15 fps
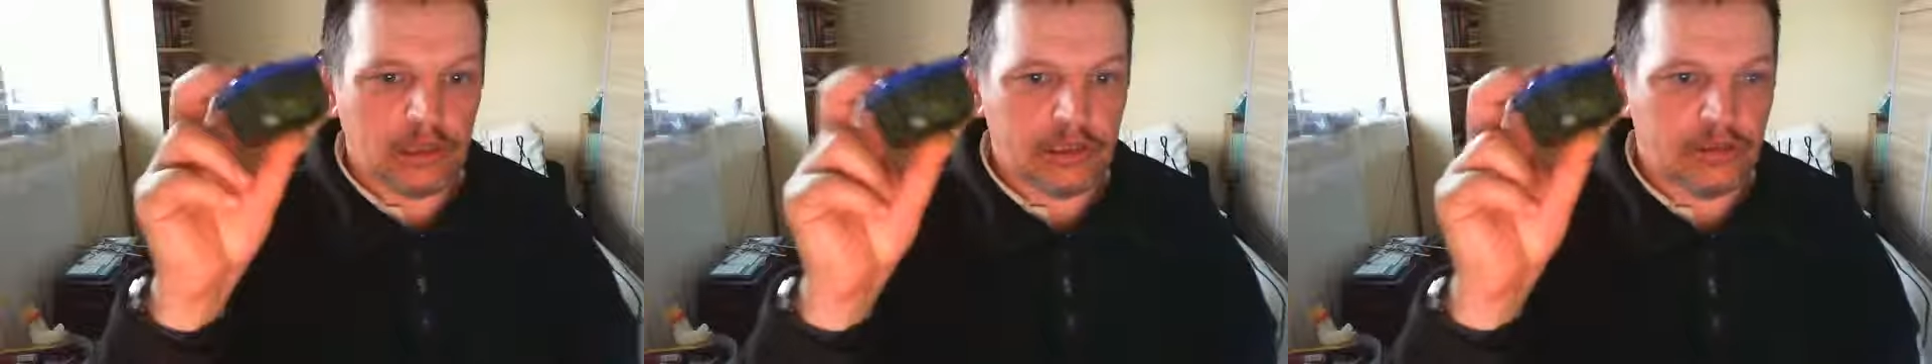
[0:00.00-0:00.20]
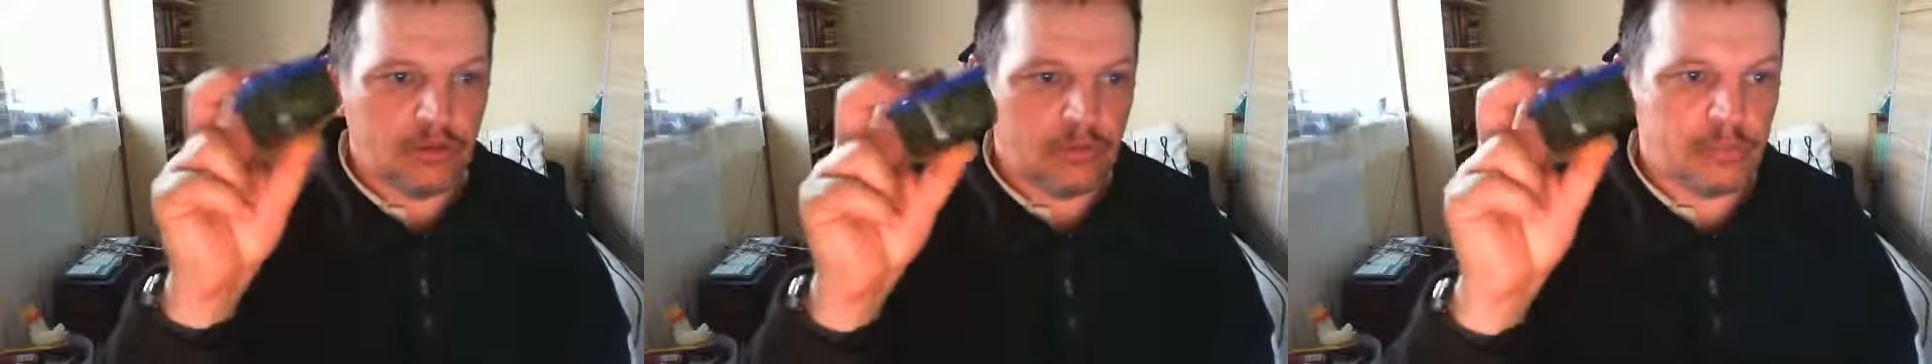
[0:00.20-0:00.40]
the
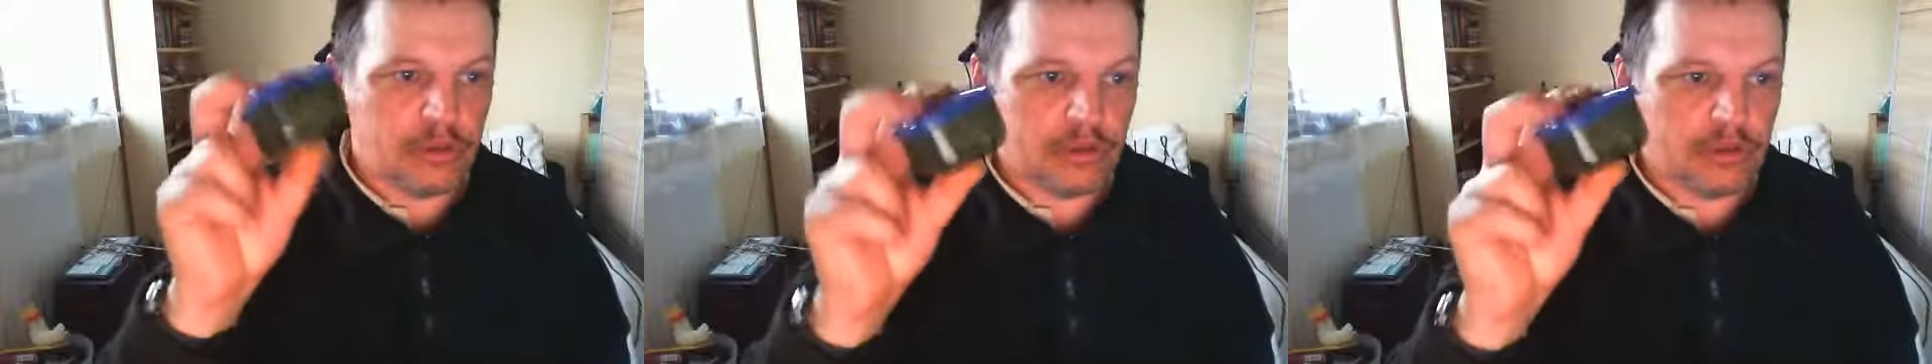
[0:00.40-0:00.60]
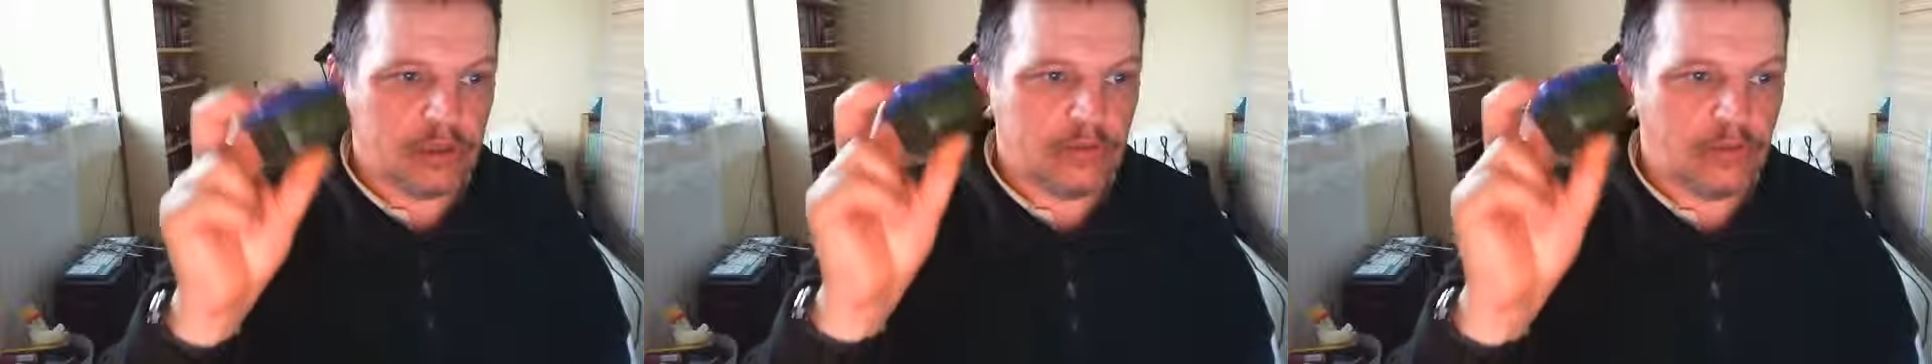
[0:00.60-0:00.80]
lid on,
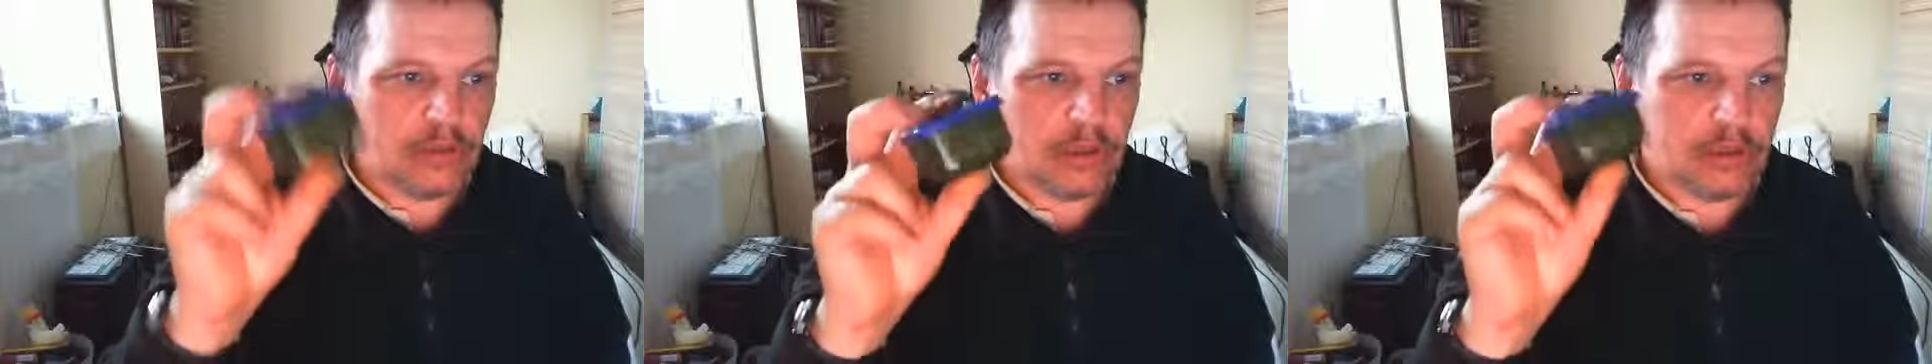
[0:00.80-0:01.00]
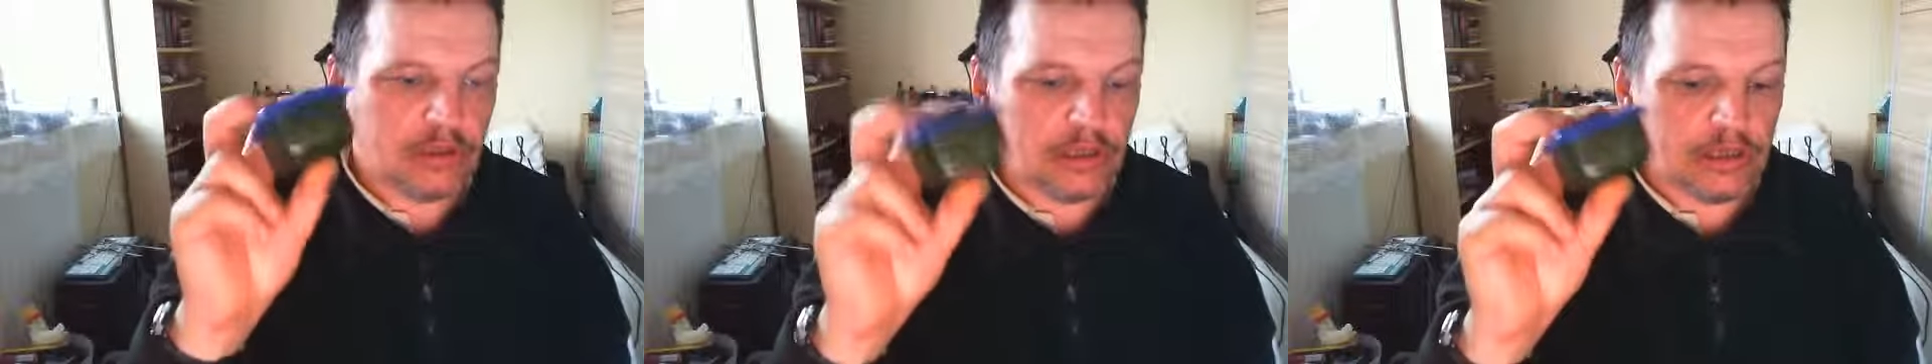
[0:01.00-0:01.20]
because if I
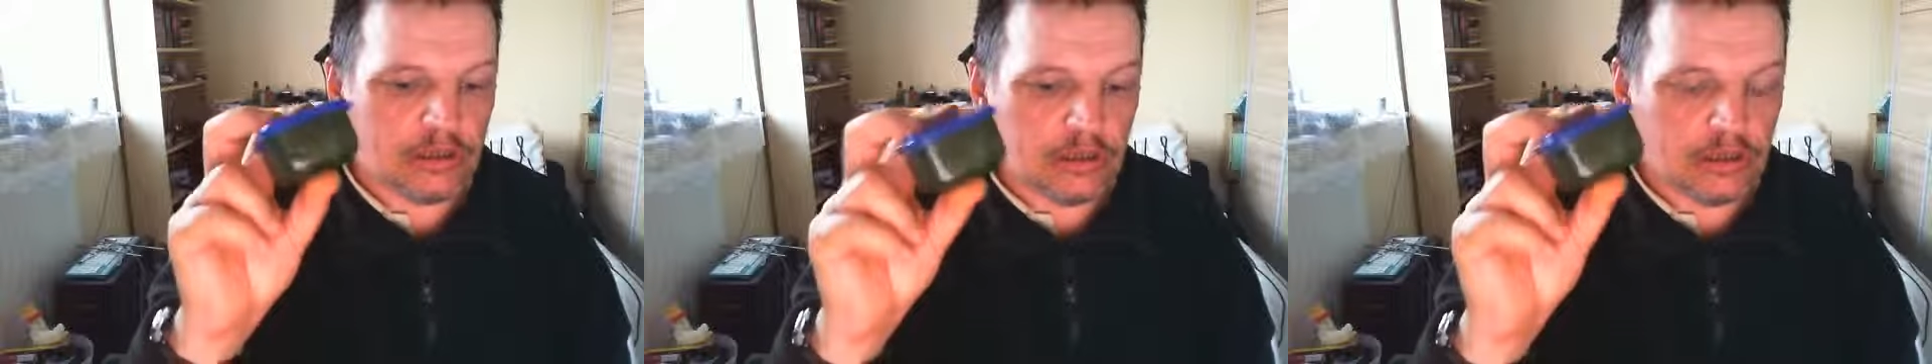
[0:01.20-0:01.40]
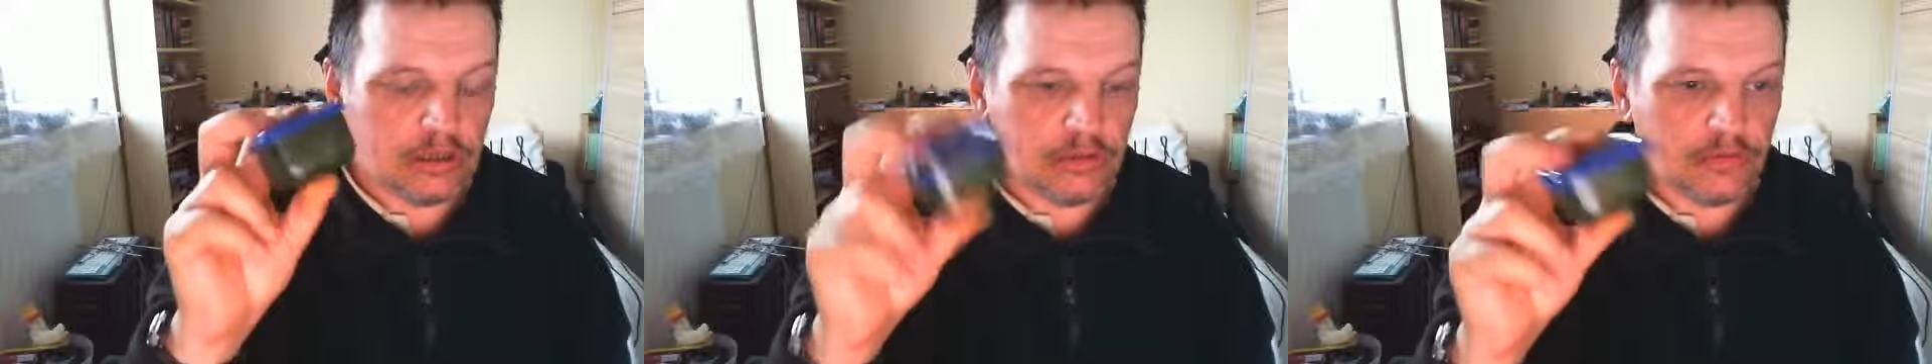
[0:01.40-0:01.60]
take
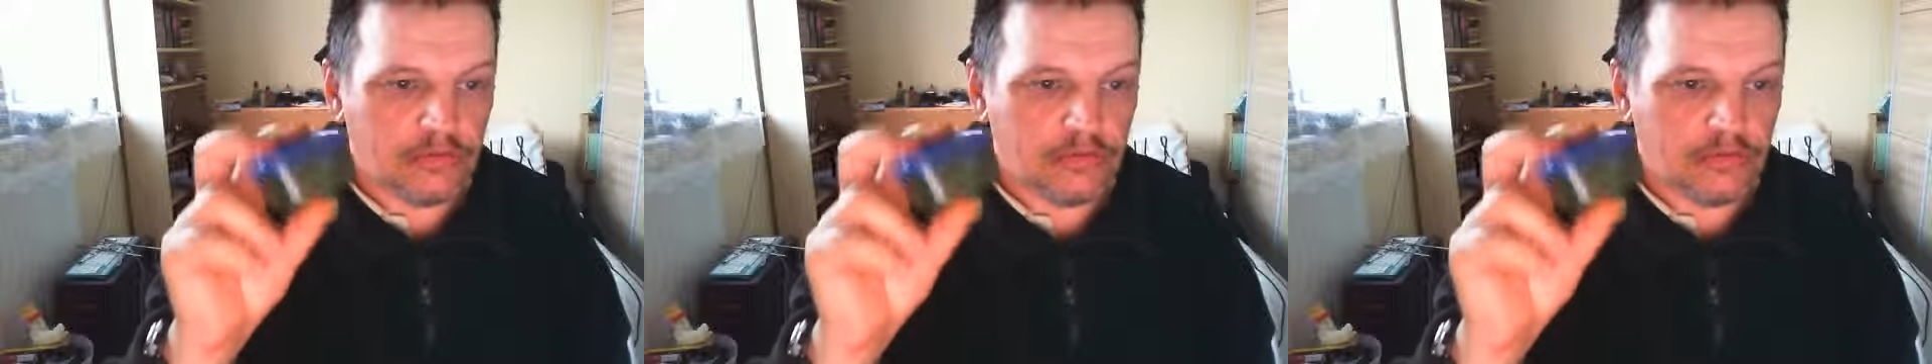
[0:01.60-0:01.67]
the lid